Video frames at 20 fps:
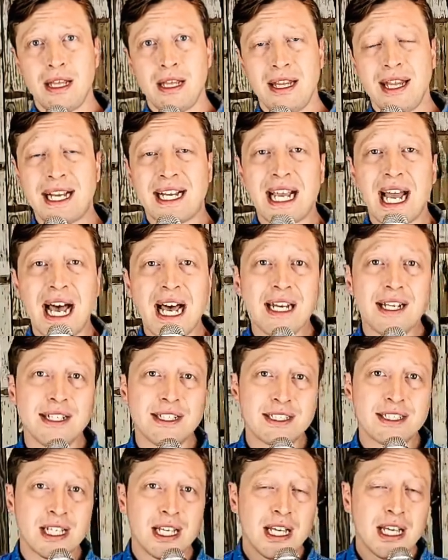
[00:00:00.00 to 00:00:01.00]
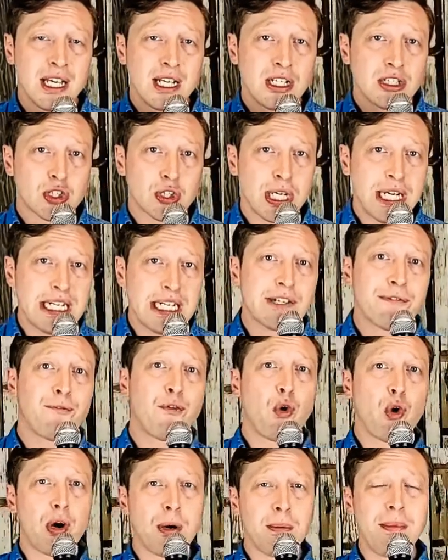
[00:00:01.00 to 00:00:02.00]
that God is
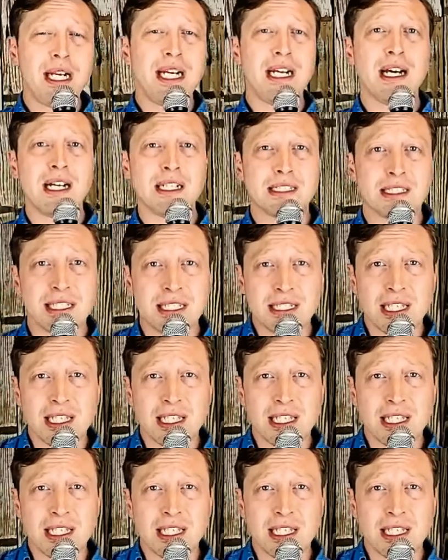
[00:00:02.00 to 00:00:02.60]
transforming us,